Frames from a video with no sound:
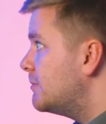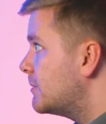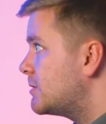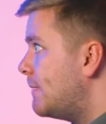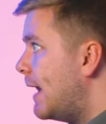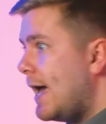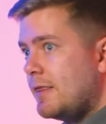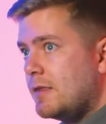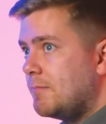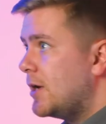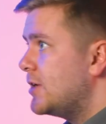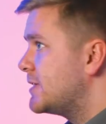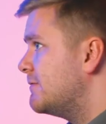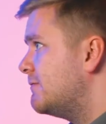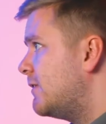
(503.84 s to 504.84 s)
so much better than
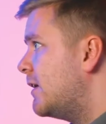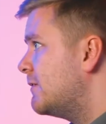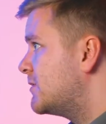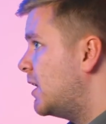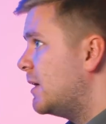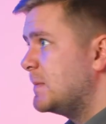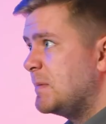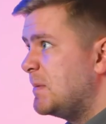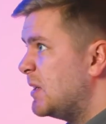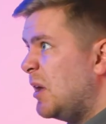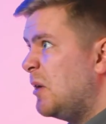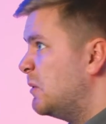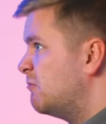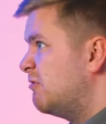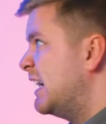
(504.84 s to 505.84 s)
posting five times but
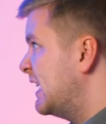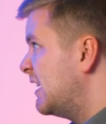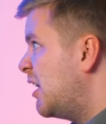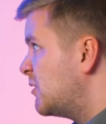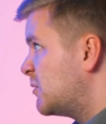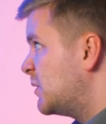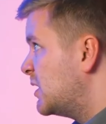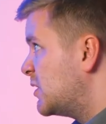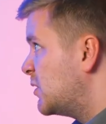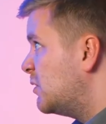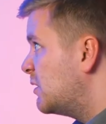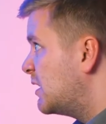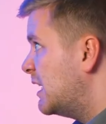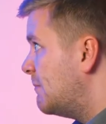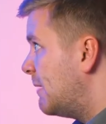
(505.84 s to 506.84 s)
no one really knows what you're
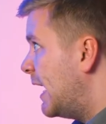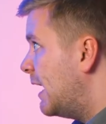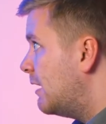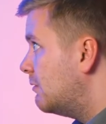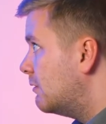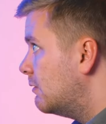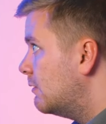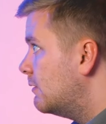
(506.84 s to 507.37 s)
talking about.